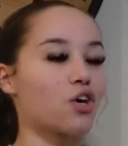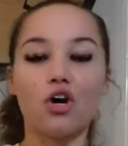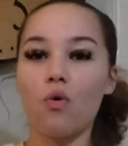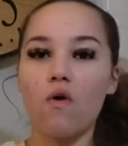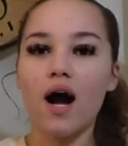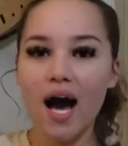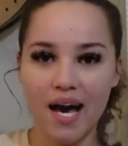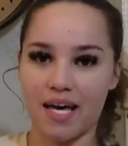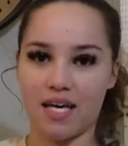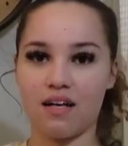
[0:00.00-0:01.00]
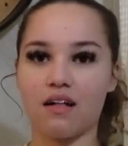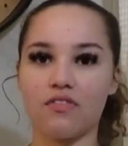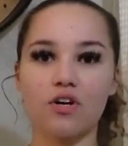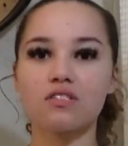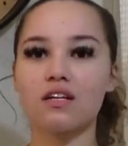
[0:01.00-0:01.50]
girl, why?
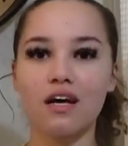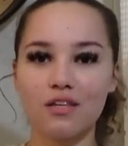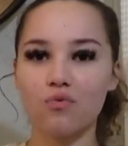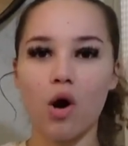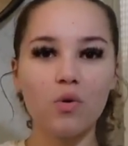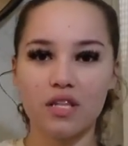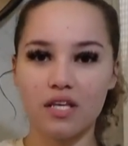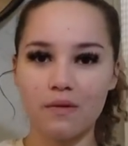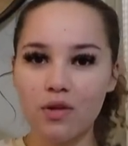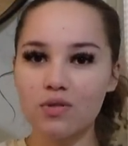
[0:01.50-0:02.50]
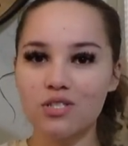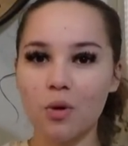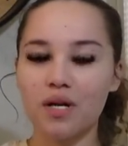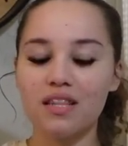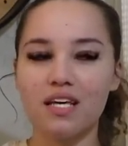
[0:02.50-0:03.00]
There's nothing wrong with it. There was so
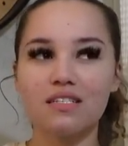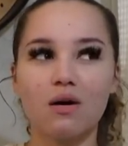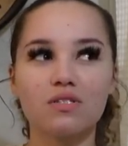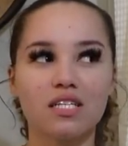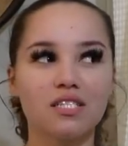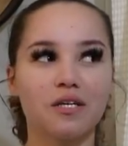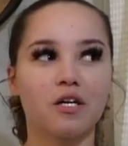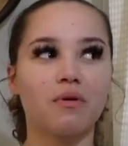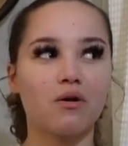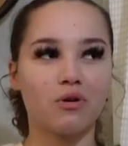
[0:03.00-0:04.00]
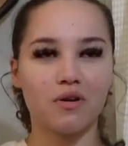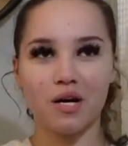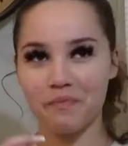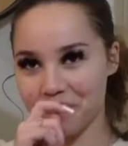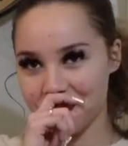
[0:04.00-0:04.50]
many things I was insecure about growing
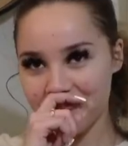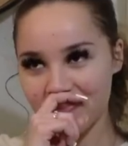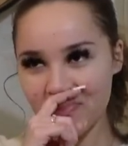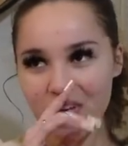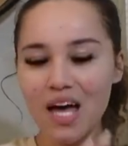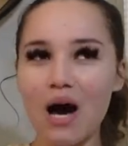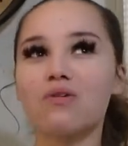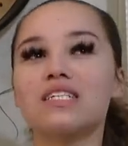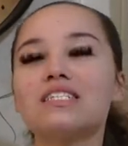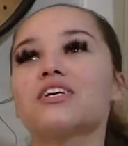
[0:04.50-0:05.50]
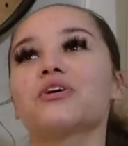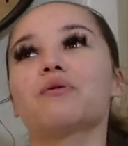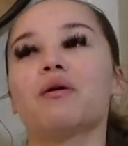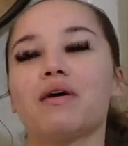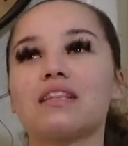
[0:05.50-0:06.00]
up. I was insecure
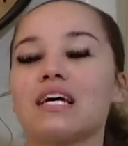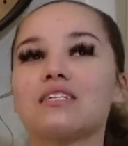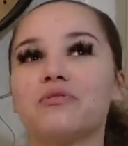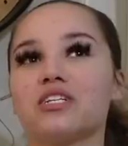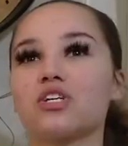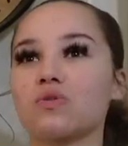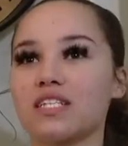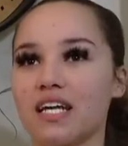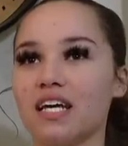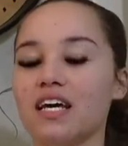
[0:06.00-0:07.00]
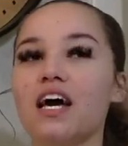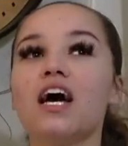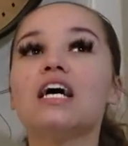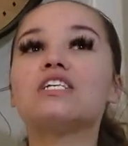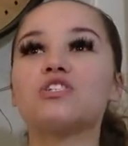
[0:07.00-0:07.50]
about my legs being so skinny.
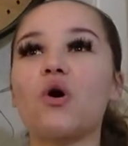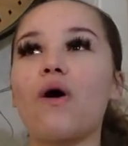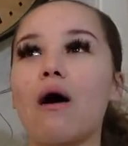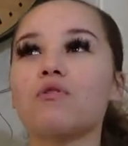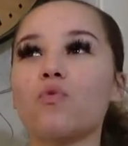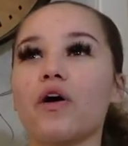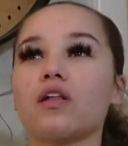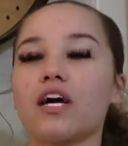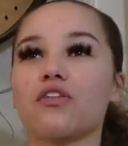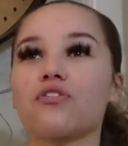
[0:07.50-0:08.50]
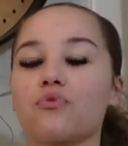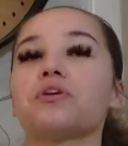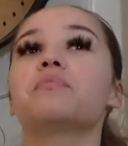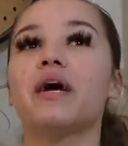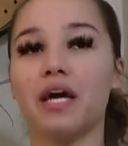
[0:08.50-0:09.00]
So I would wear like
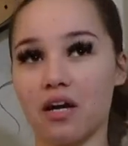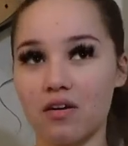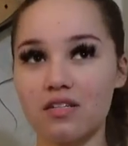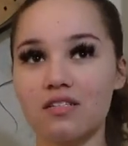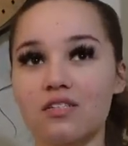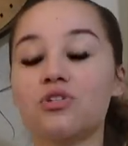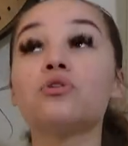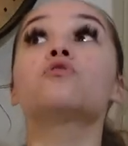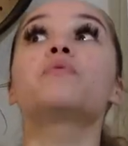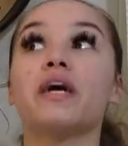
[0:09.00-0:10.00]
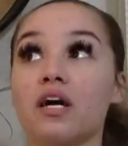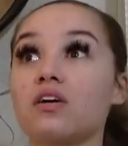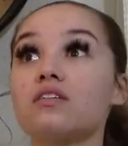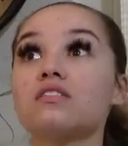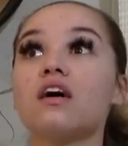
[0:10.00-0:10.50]
three pairs, two
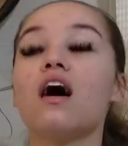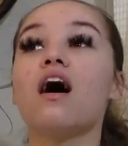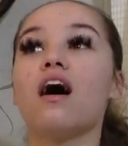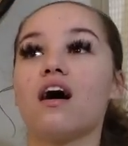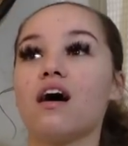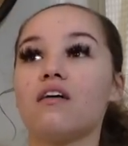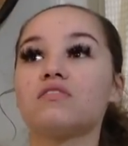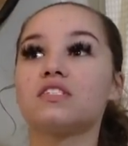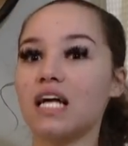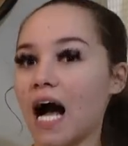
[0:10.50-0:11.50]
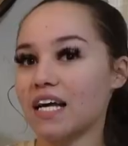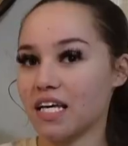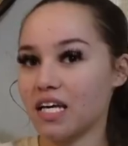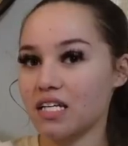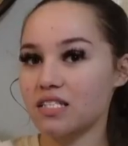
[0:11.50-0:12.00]
pairs of
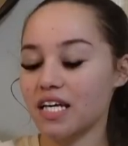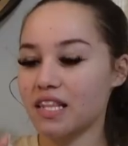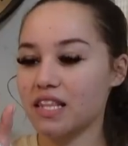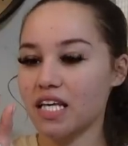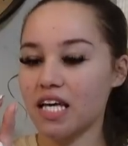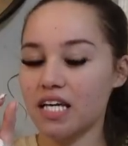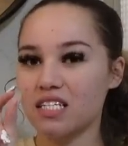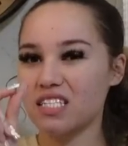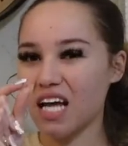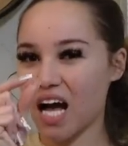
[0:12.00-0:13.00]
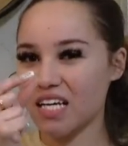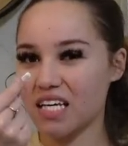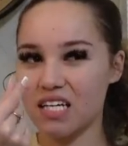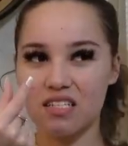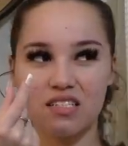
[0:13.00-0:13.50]
stockings, like thick
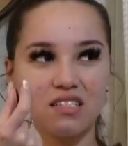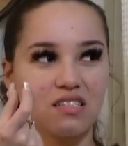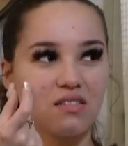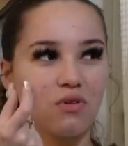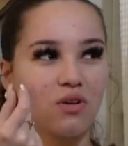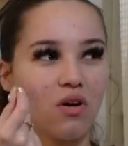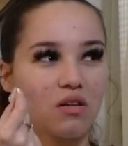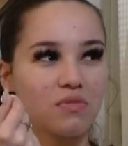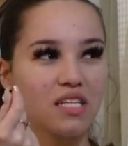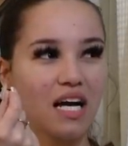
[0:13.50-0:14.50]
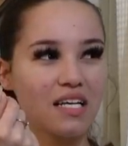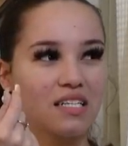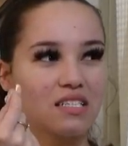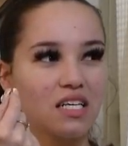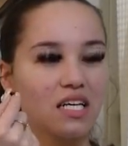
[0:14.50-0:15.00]
stockings. What do you call them?
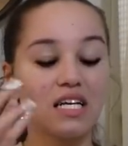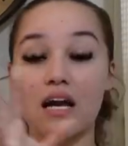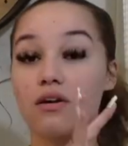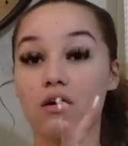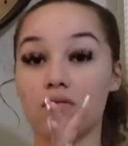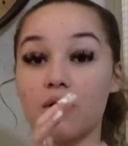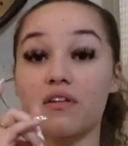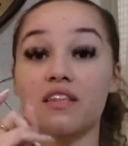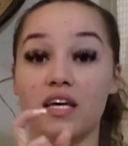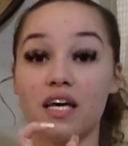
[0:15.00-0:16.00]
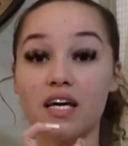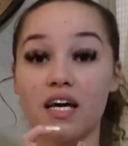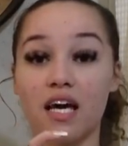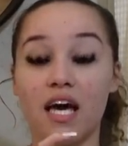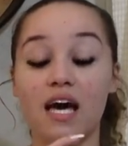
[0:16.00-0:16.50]
Stockings, leggings, I don't know. They're thick.
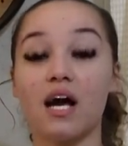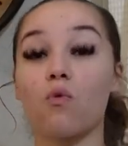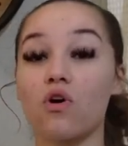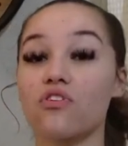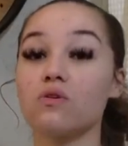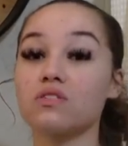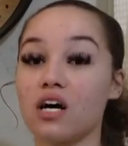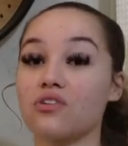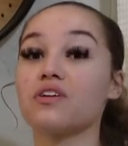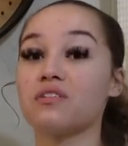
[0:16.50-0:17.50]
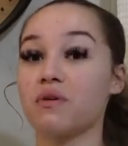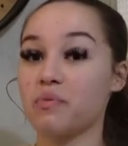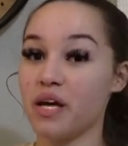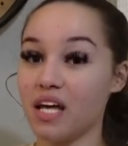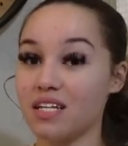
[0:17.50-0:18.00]
And I wore those underneath my
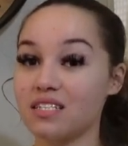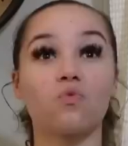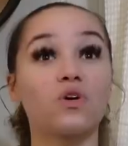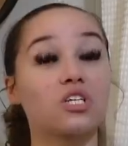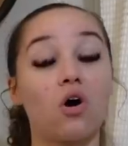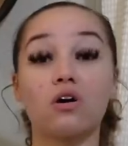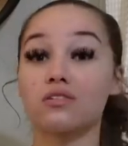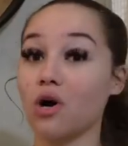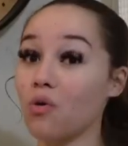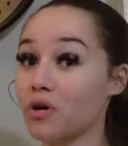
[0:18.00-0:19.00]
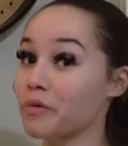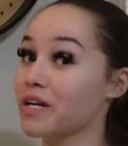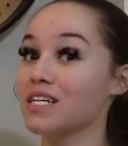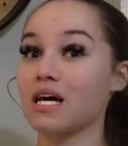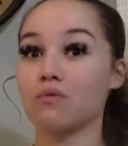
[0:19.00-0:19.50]
pants, which caused odor
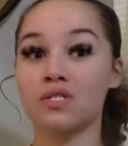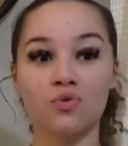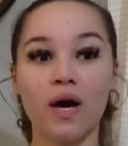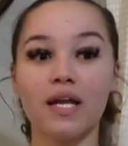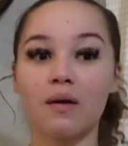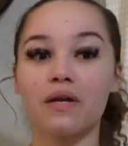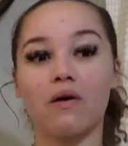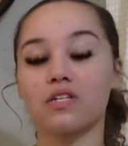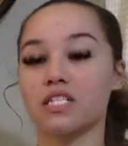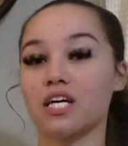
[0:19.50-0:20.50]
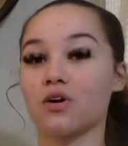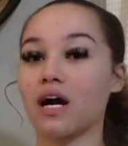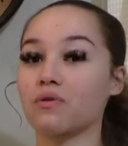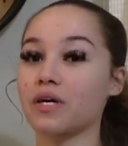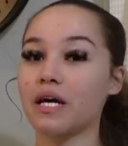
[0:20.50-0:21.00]
because I was sweating, but I was just like, girl,
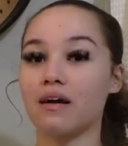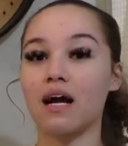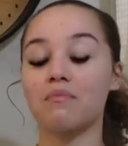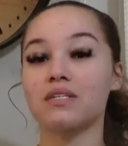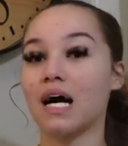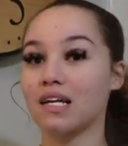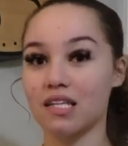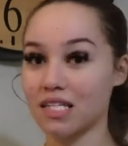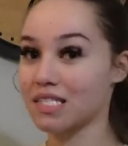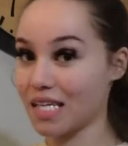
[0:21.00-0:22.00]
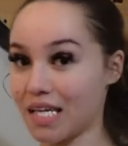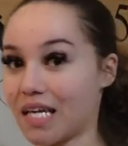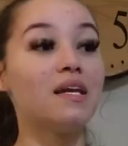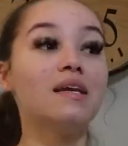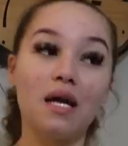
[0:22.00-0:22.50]
I don't care. I'm tired of looking skinny.
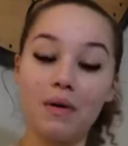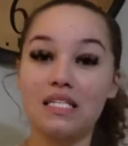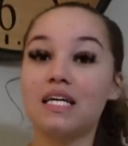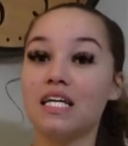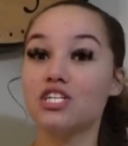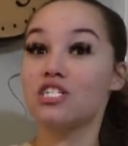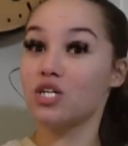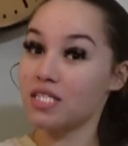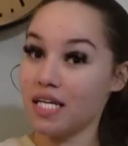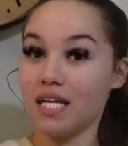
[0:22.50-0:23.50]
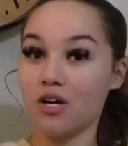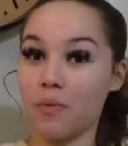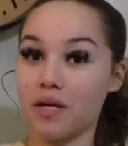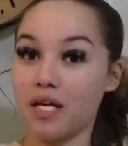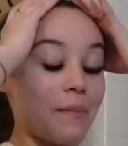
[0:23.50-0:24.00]
None of my skinny jeans are skinny on
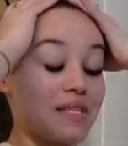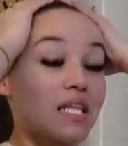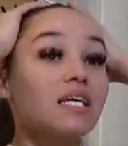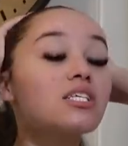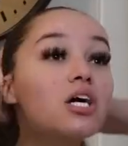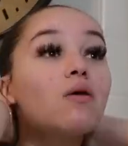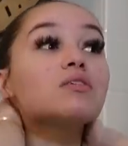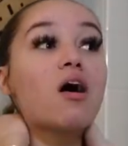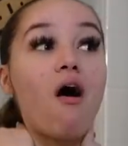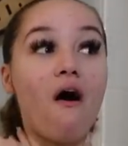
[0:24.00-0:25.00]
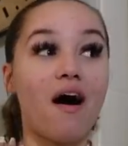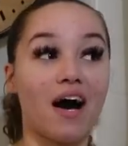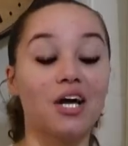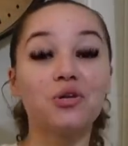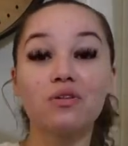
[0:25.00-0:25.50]
me. I mean, the list goes
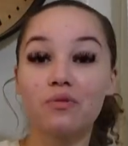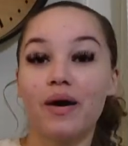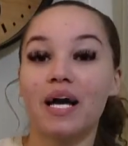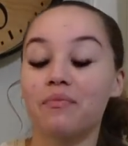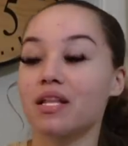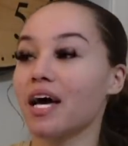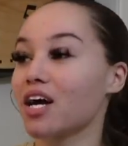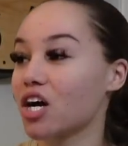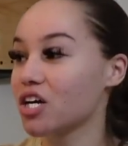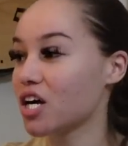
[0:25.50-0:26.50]
on. You look back and be like, are,